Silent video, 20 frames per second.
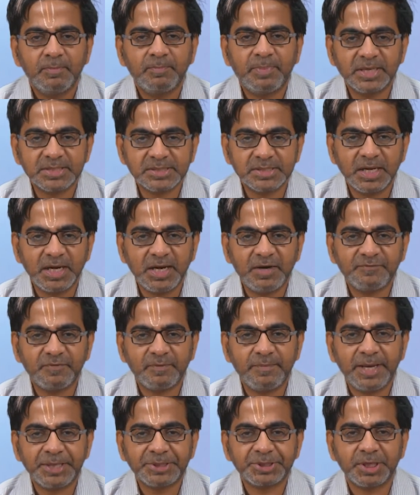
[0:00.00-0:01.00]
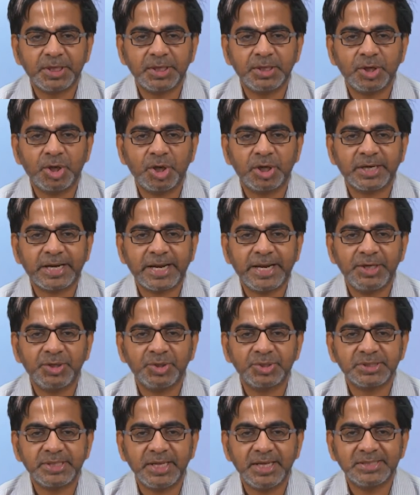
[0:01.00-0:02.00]
personal information or trying
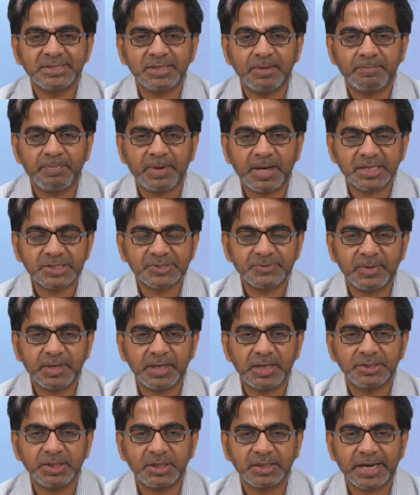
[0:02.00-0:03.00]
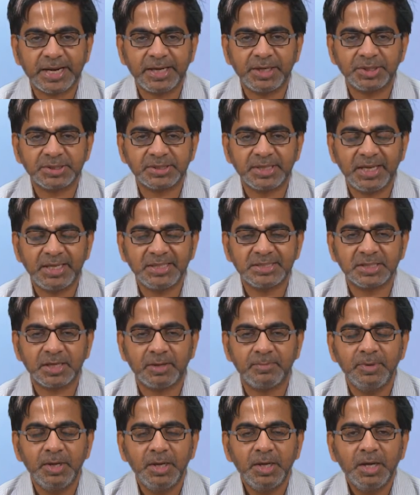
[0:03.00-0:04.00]
to steal some passwords or trying to steal
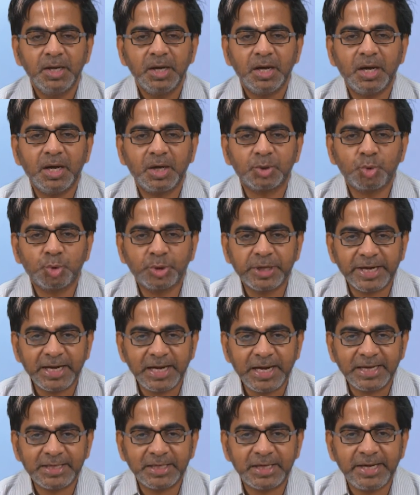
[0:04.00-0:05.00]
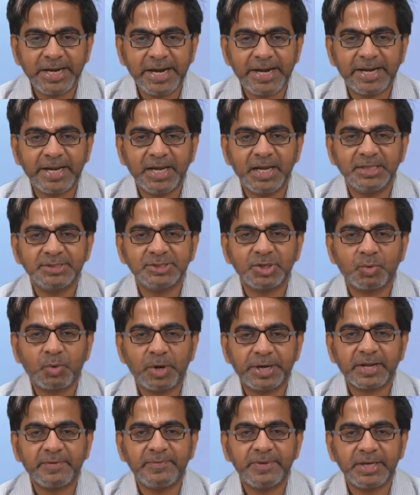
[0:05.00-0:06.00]
some cookie related details or
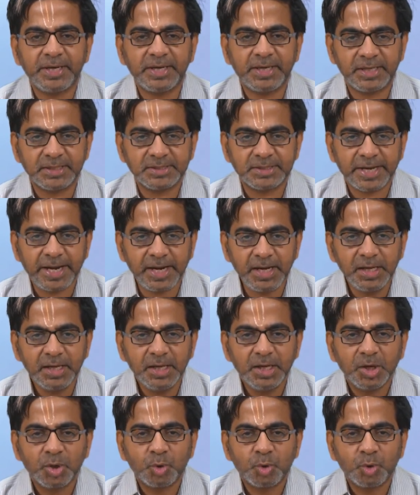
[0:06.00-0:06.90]
whatever it is, right,